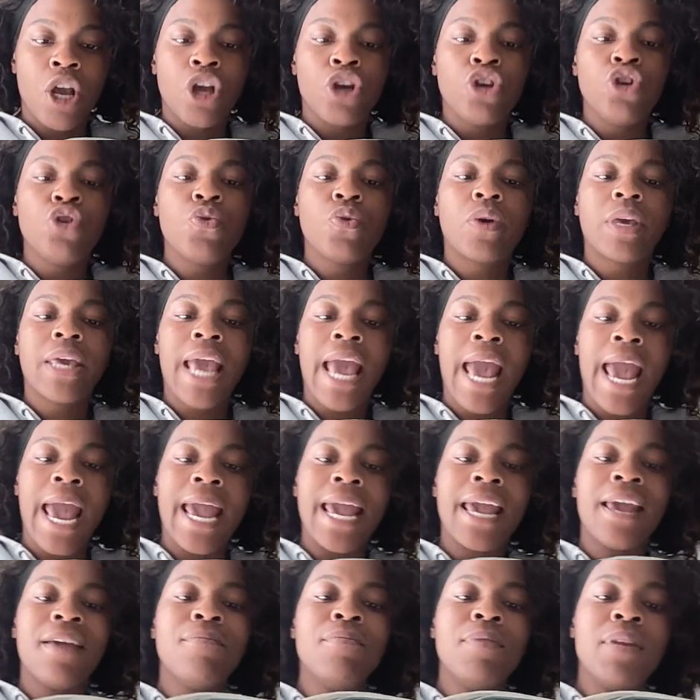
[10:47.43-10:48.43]
You
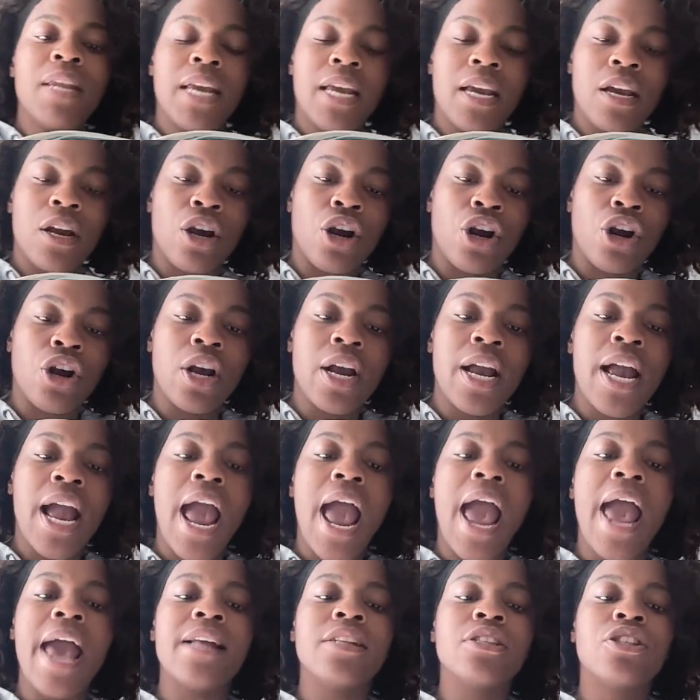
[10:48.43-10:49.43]
came near
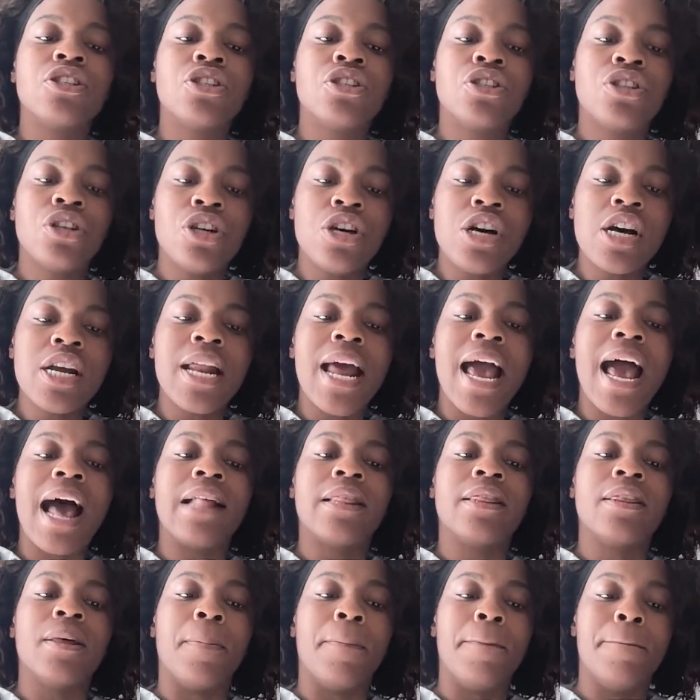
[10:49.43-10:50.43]
and stood
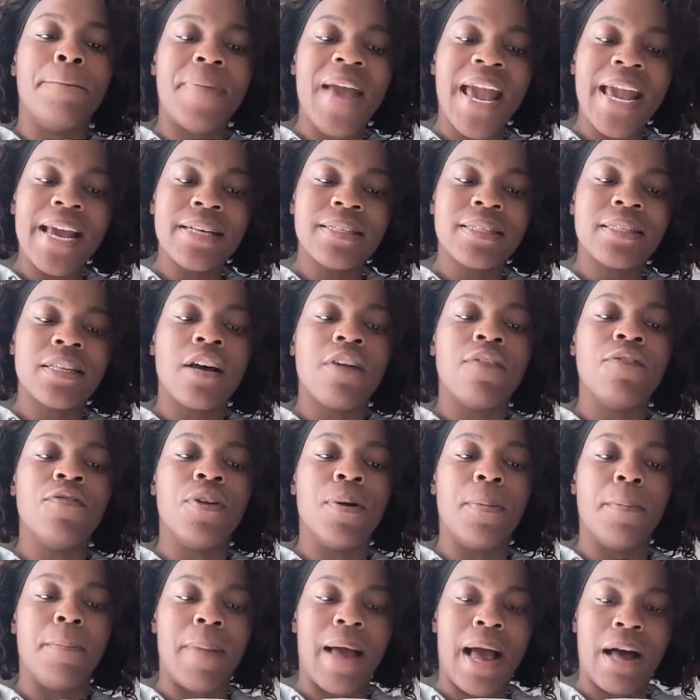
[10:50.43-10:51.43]
at the base of
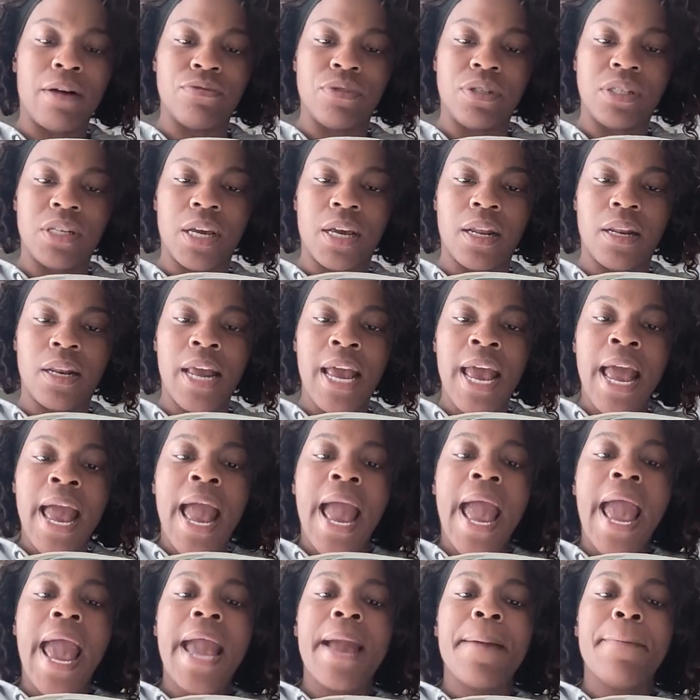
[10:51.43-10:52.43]
the mountain,
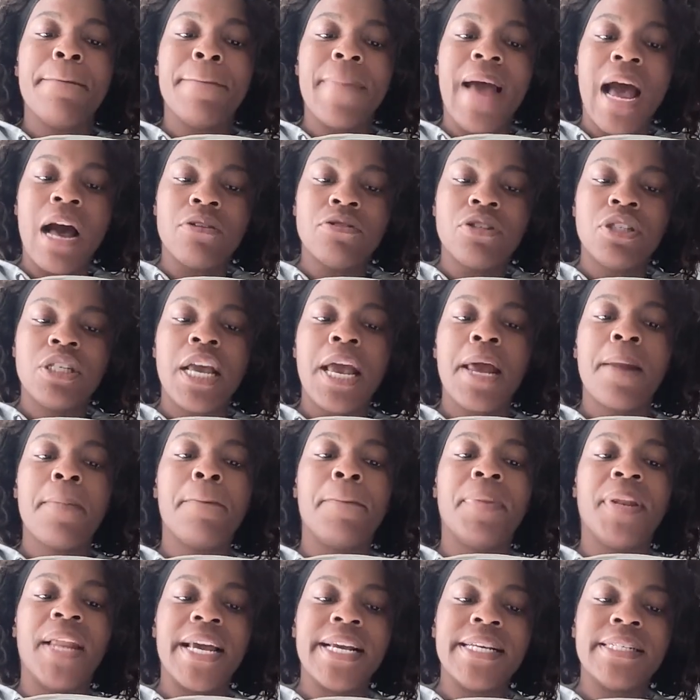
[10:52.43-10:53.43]
a mountain
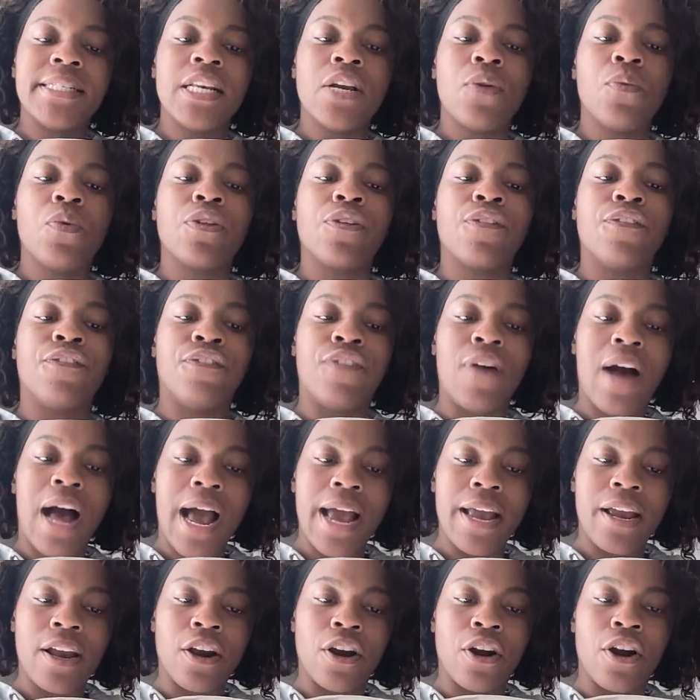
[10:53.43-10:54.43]
blazing with
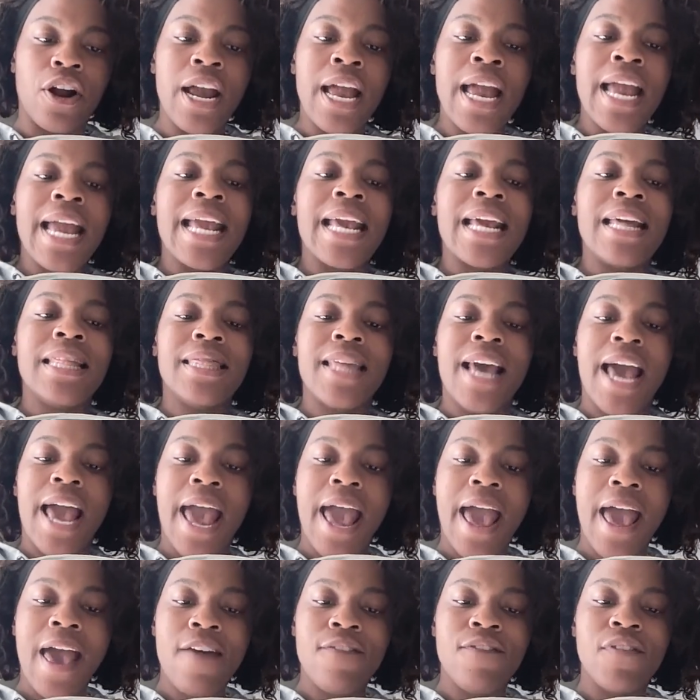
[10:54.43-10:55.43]
fire in the
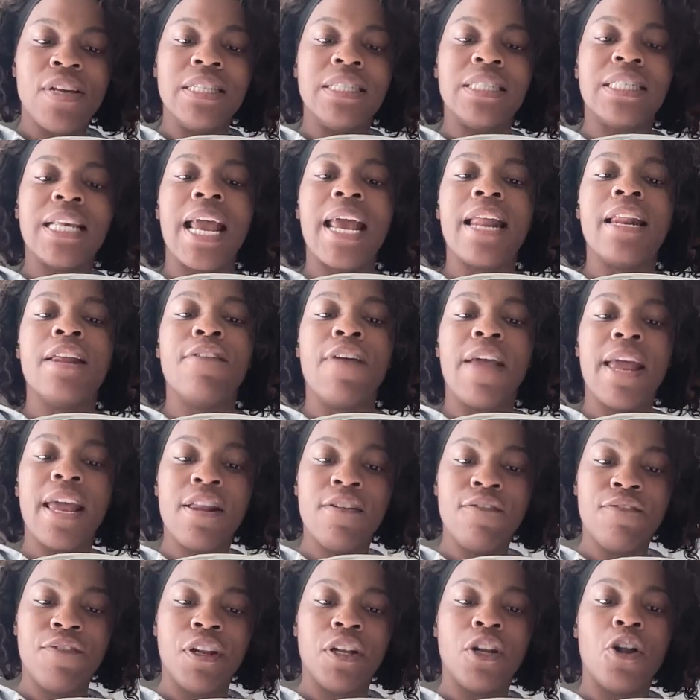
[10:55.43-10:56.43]
heavens and
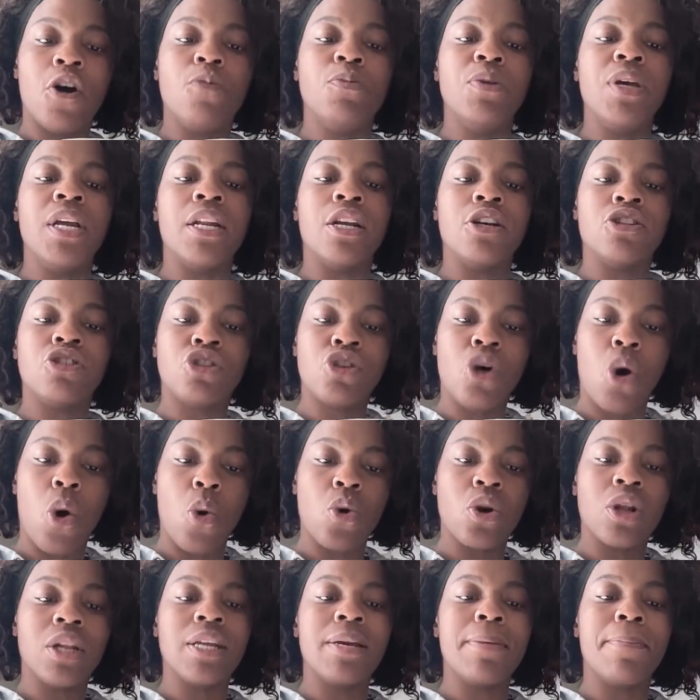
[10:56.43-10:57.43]
enveloped in a
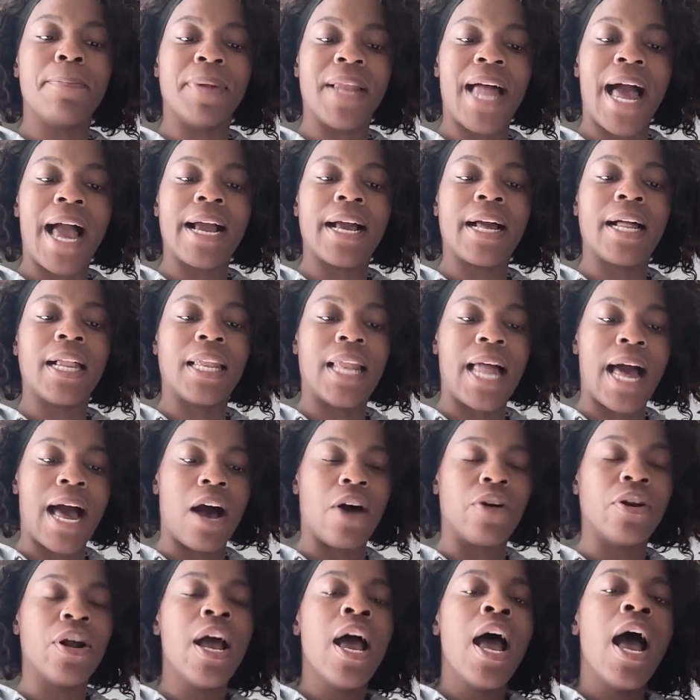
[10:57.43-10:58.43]
totally black
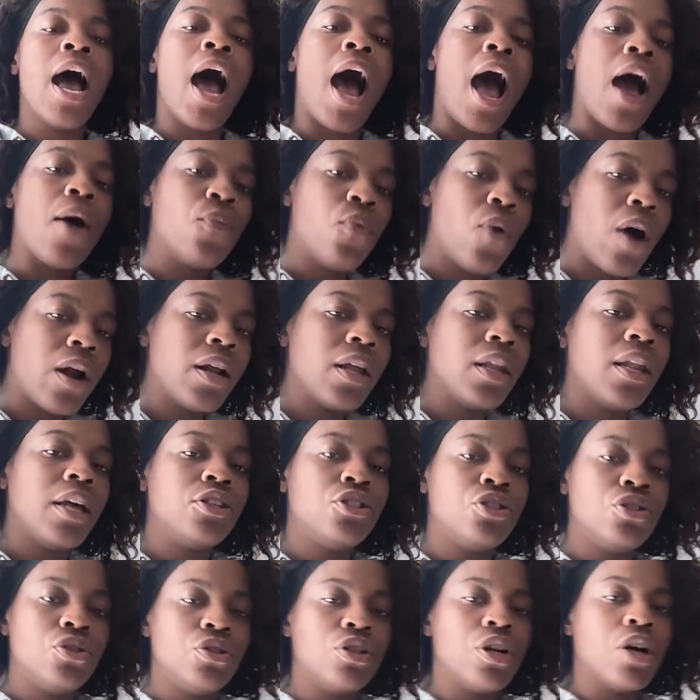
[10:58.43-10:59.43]
cloud. I want to
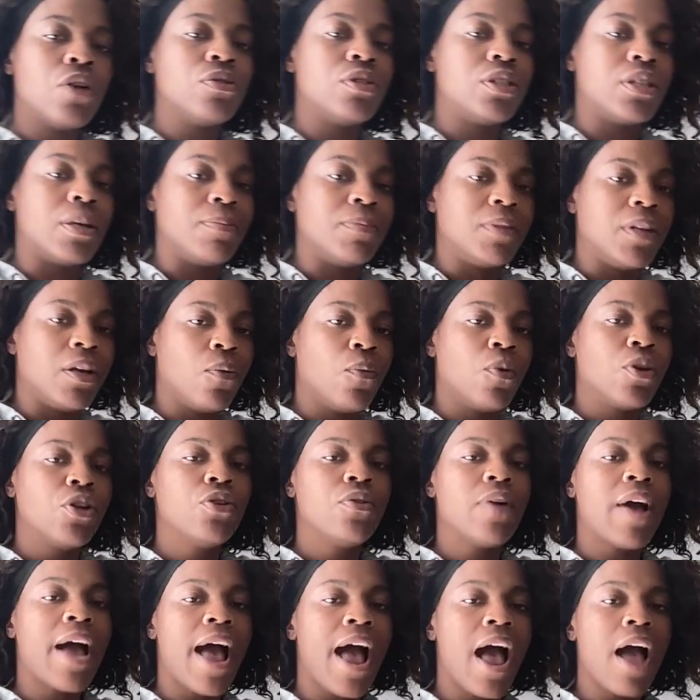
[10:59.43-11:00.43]
let you know something. When
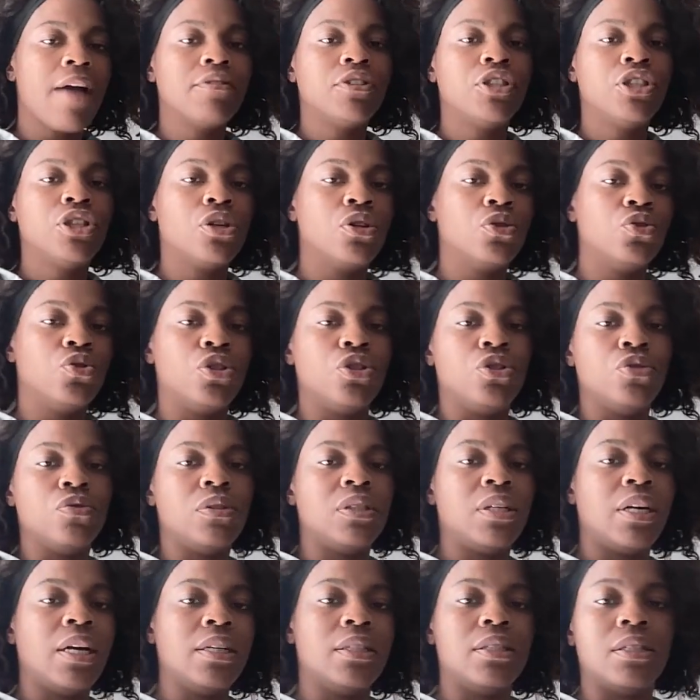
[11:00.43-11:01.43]
you have children, you
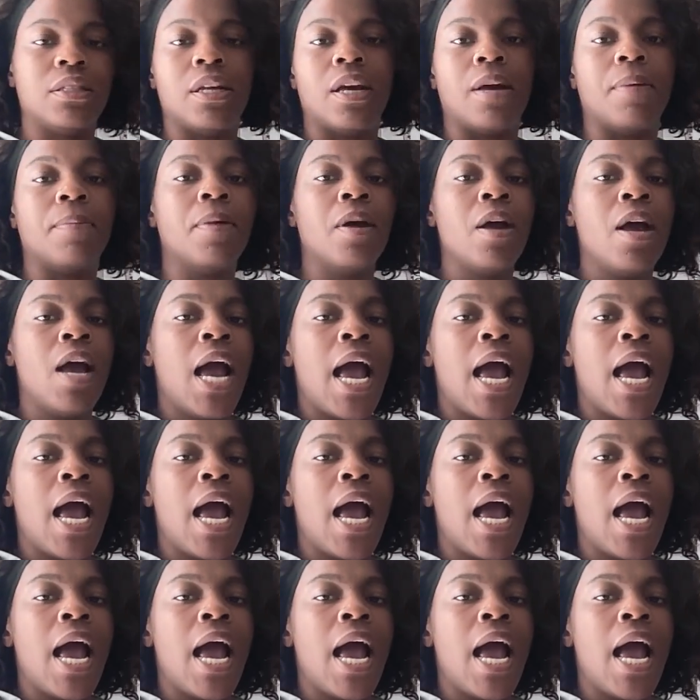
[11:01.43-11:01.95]
teach them.